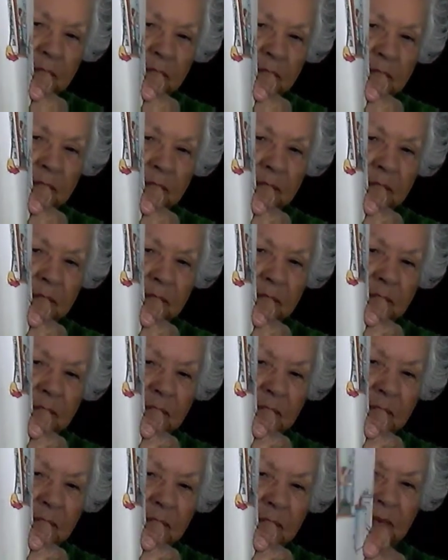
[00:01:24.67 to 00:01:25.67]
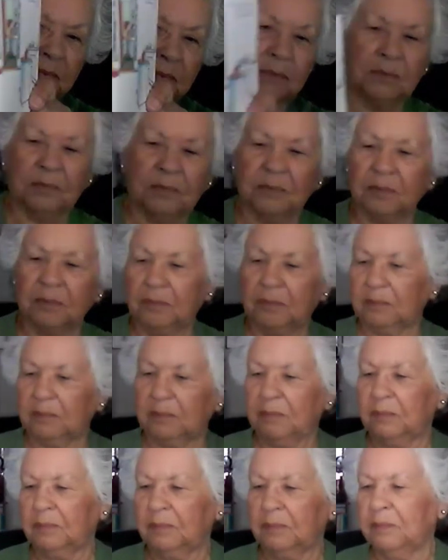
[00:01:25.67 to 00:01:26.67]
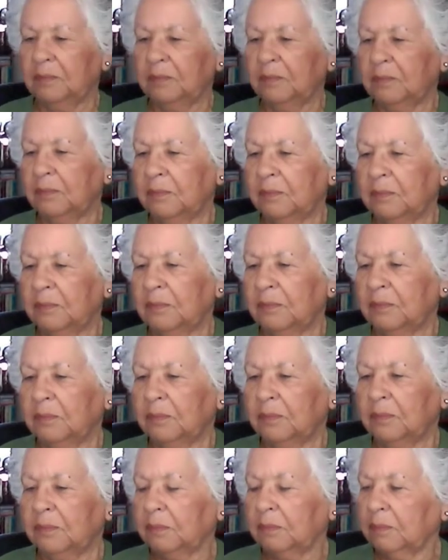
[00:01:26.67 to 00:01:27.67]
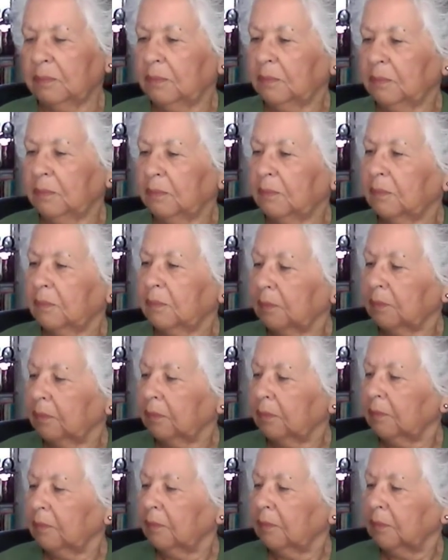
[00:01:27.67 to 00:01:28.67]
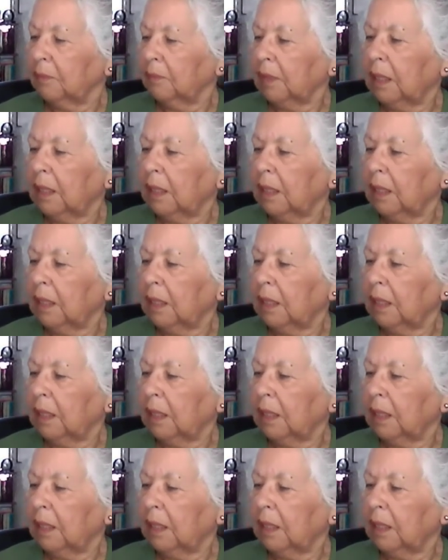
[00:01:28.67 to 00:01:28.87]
Nobody speaks.